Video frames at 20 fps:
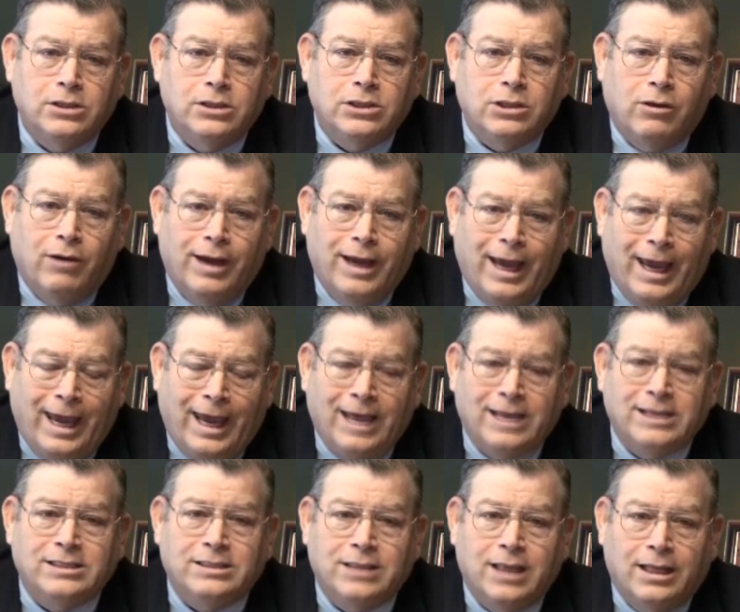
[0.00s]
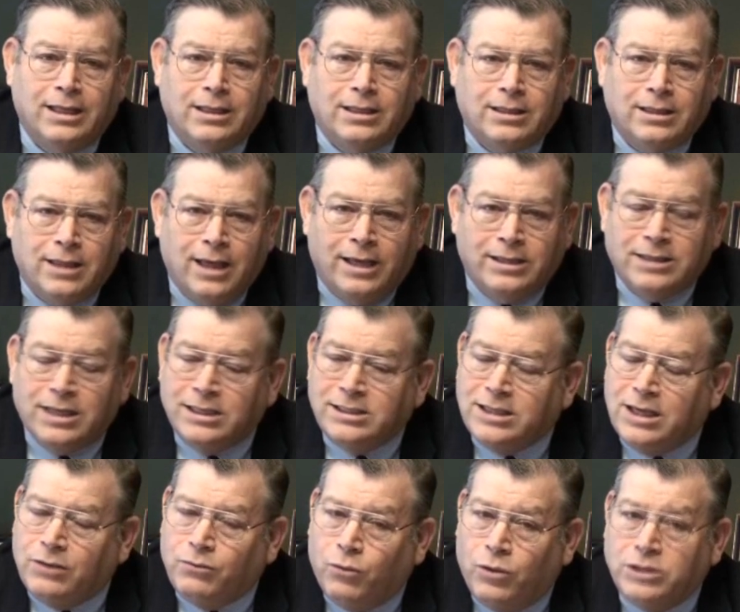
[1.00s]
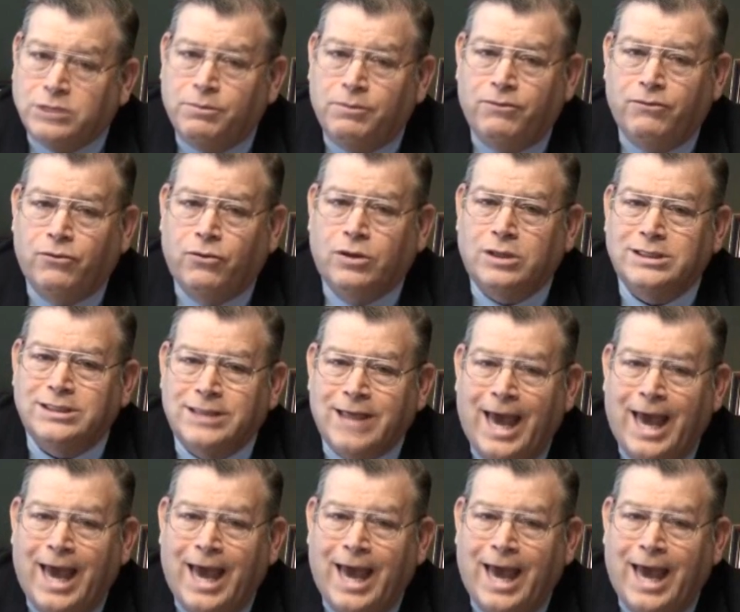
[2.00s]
So I ask that, as I said once before,